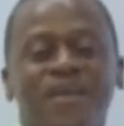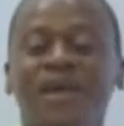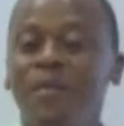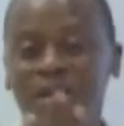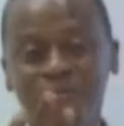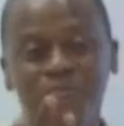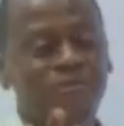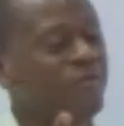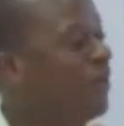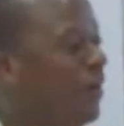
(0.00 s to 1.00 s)
And I believe
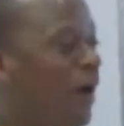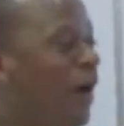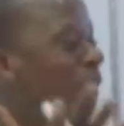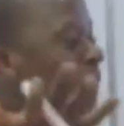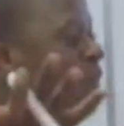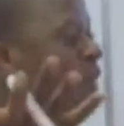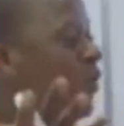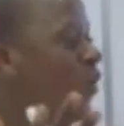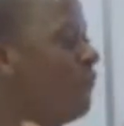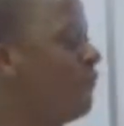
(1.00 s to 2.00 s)
um,
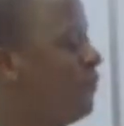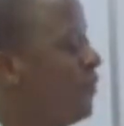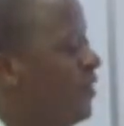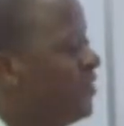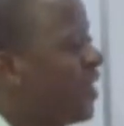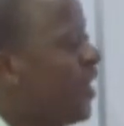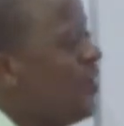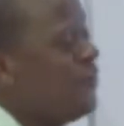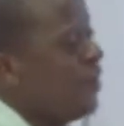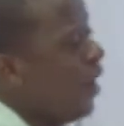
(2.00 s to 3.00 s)
you have
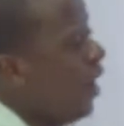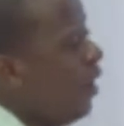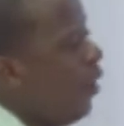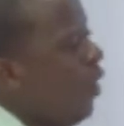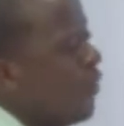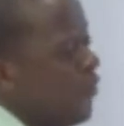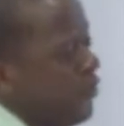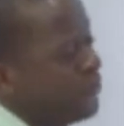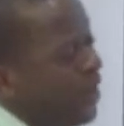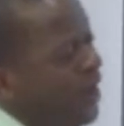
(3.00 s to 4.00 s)
studied the, uh, all
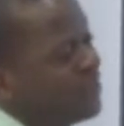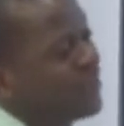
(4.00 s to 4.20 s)
those uh,